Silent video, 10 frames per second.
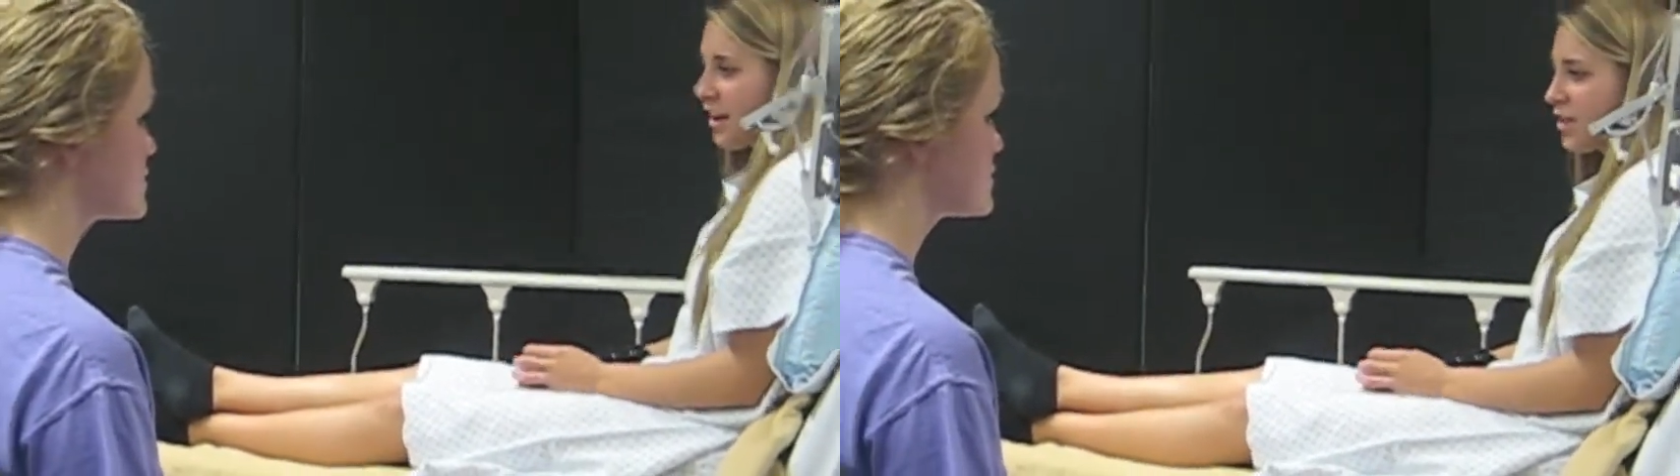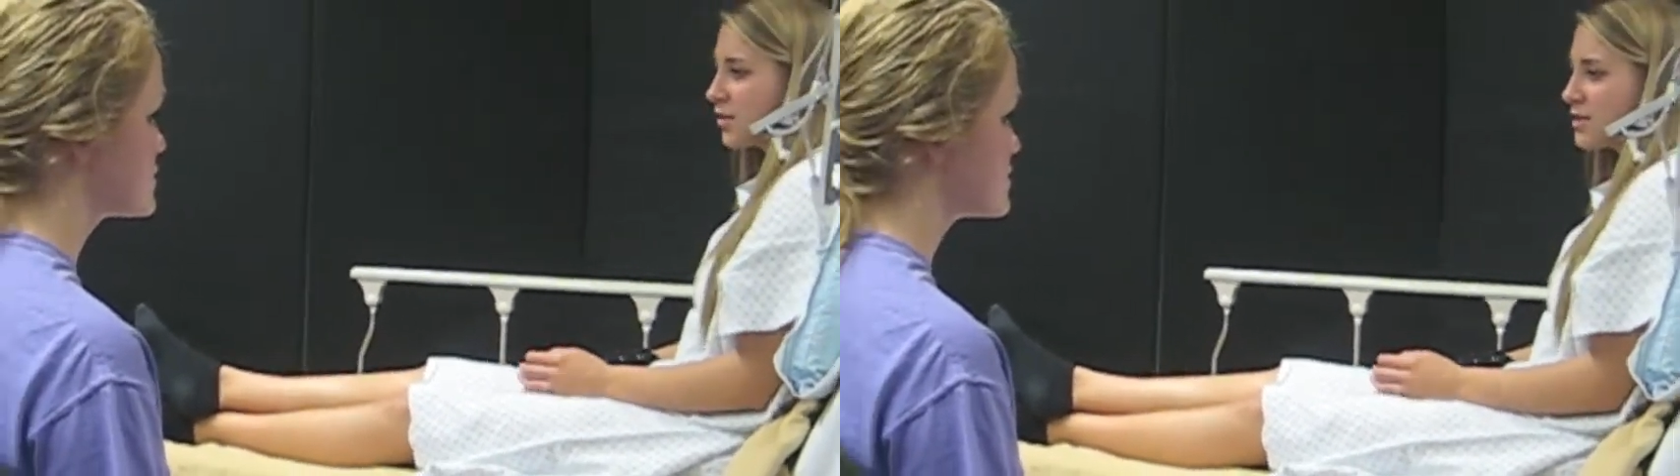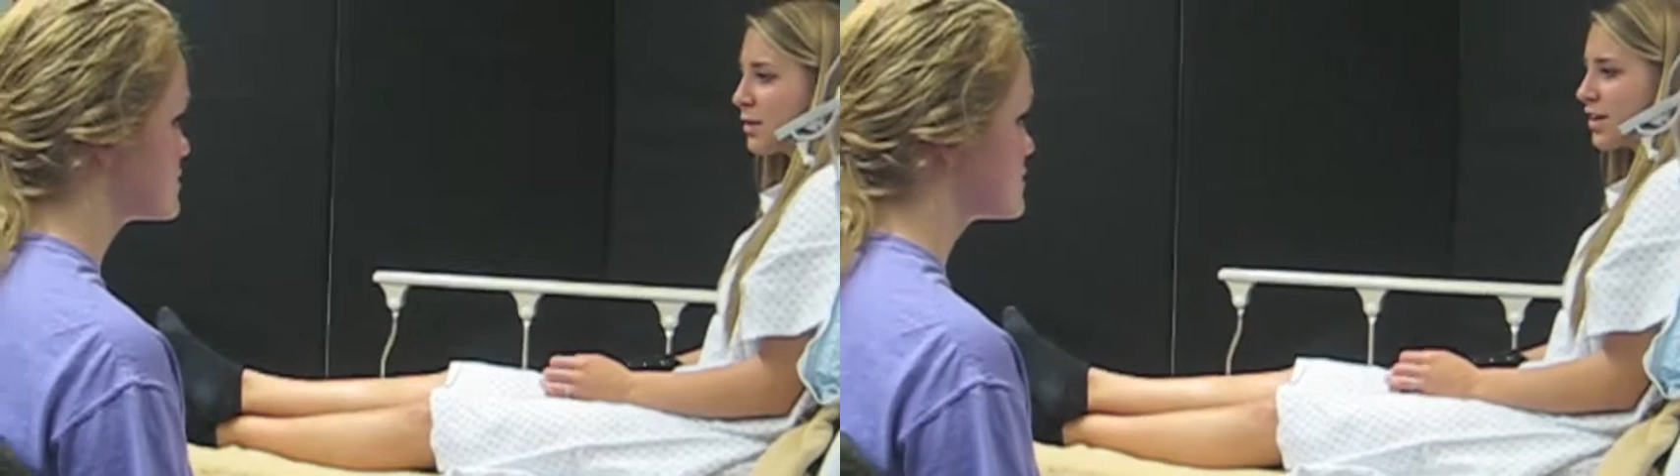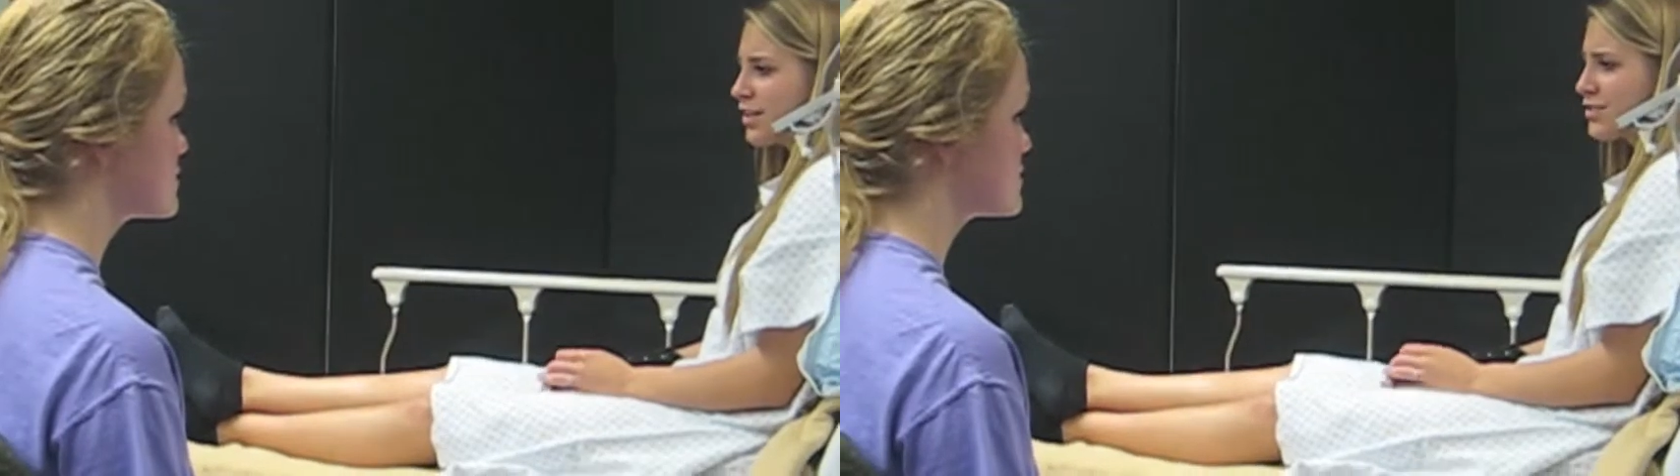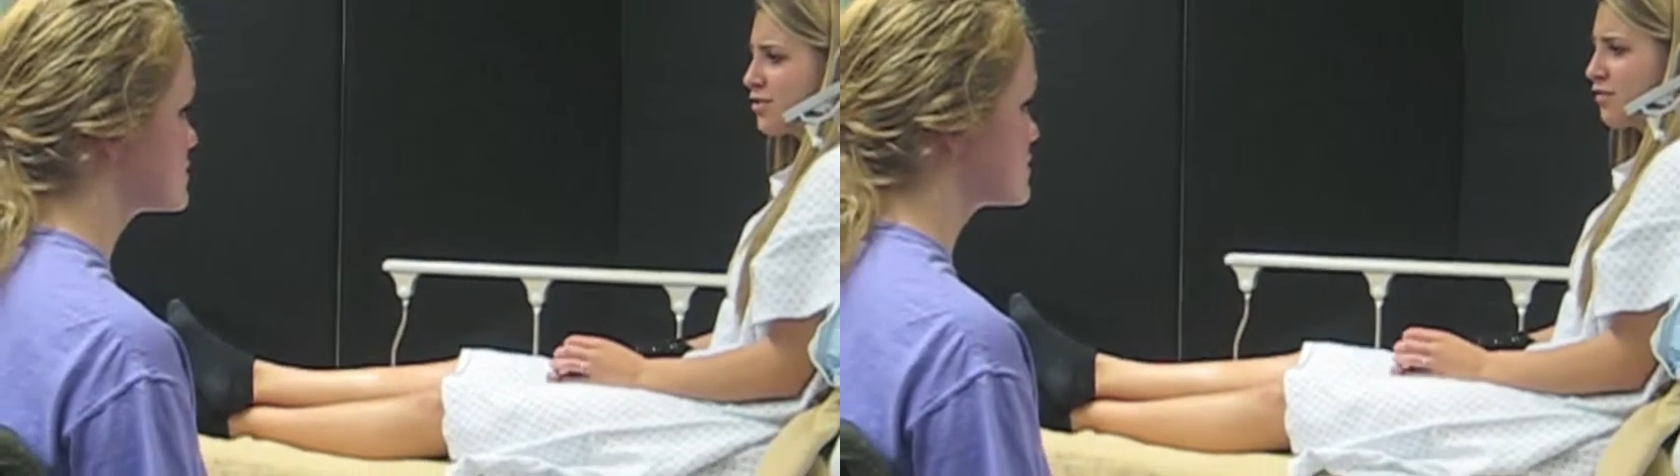Otherwise, partying
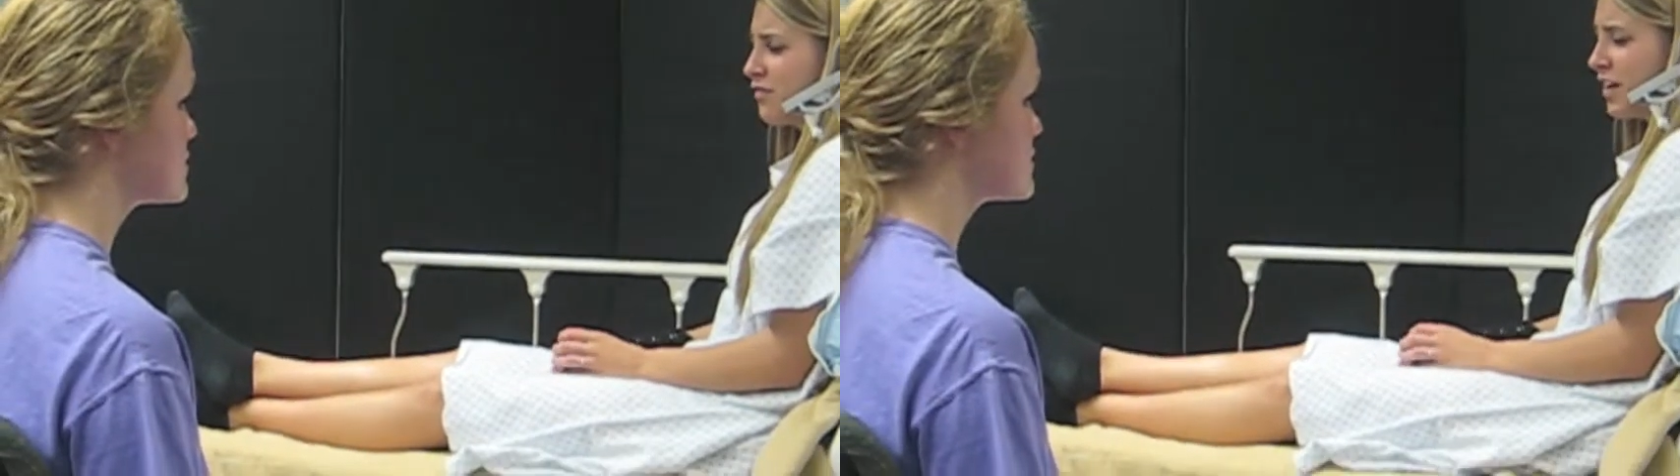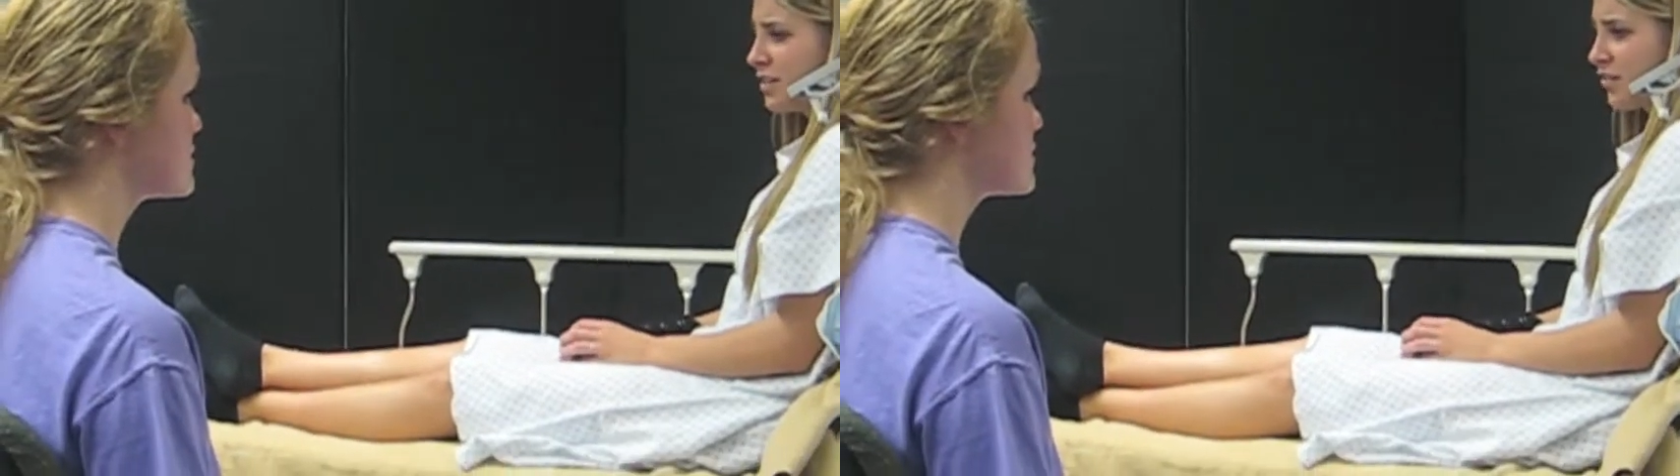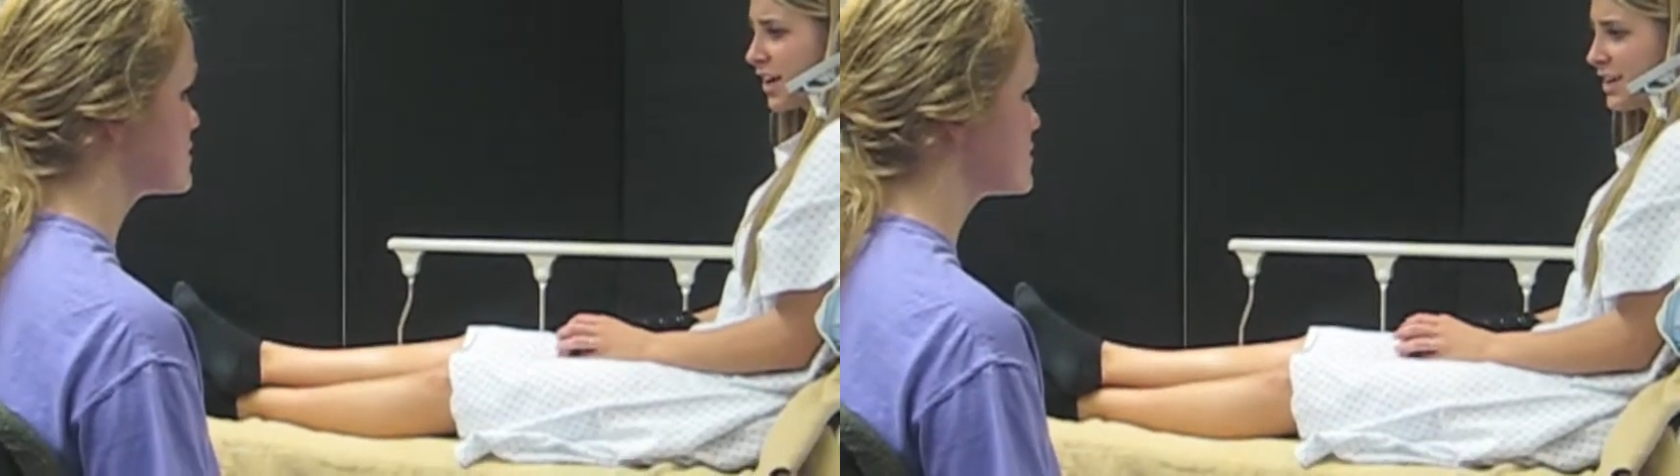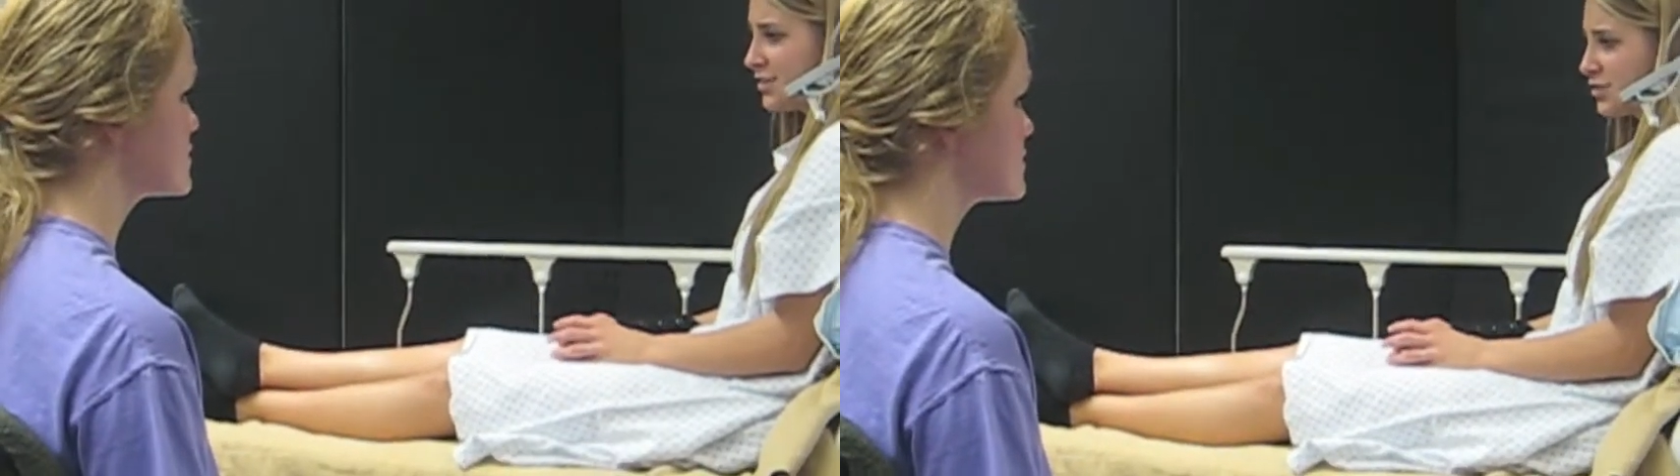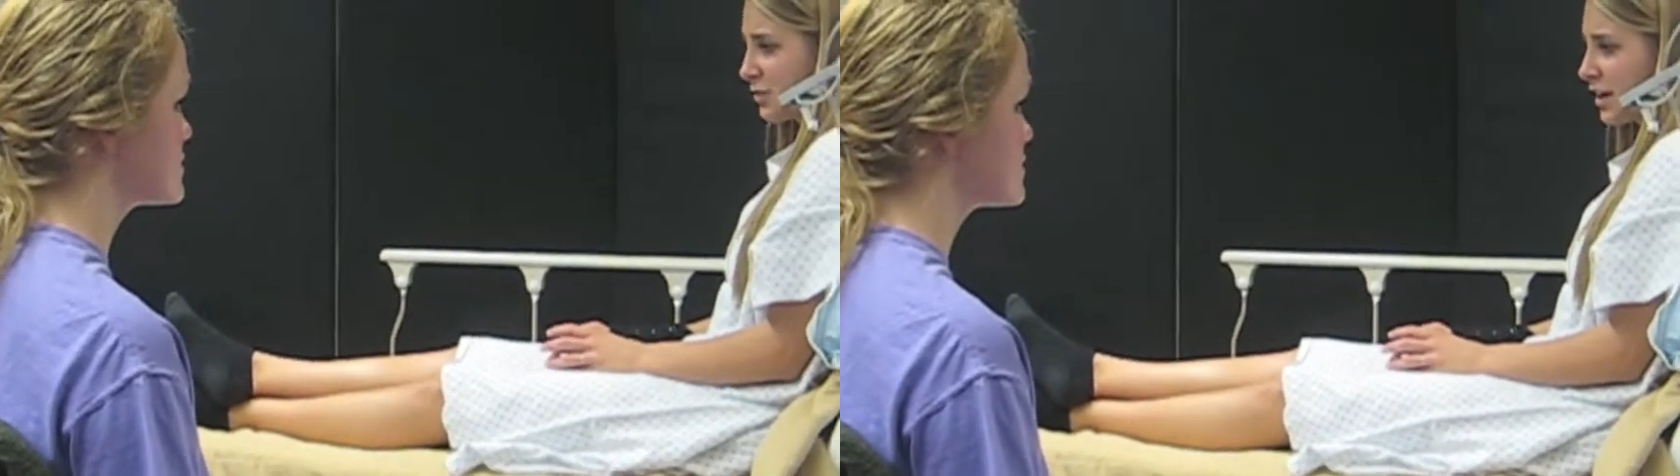is no fun if I
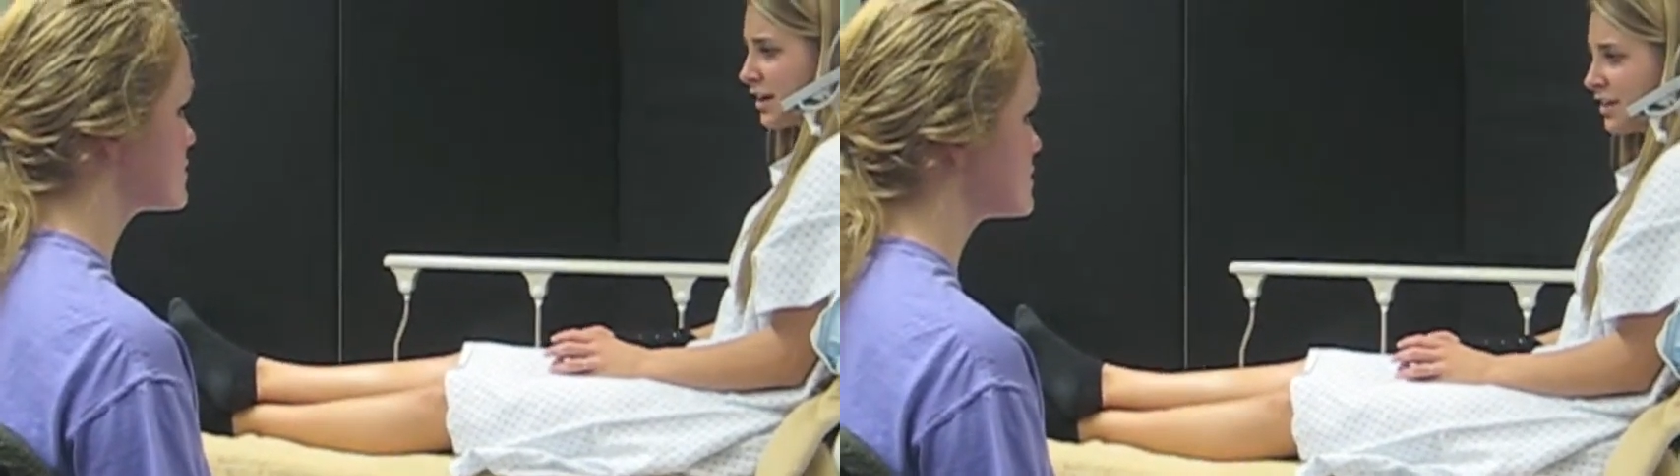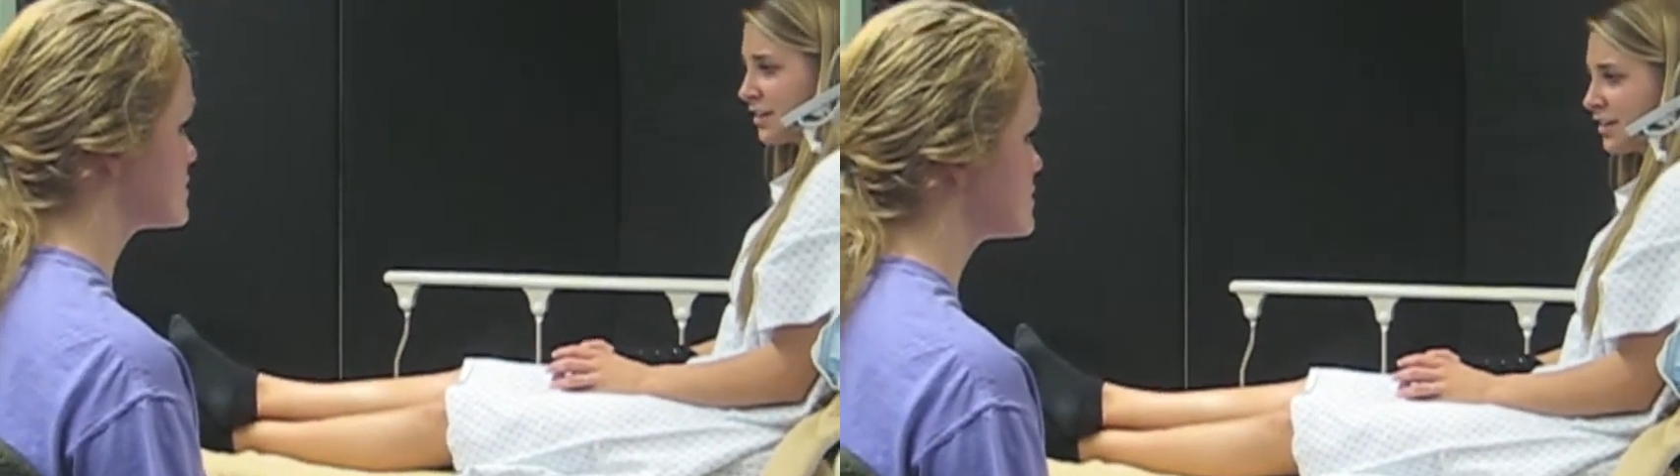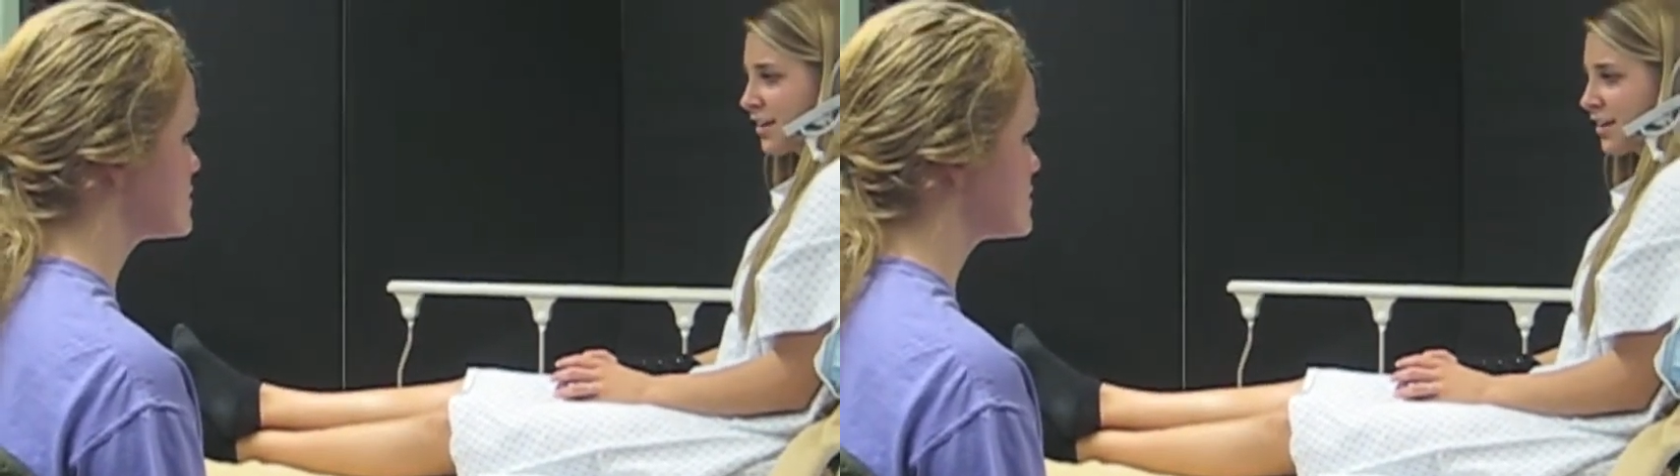can't drink.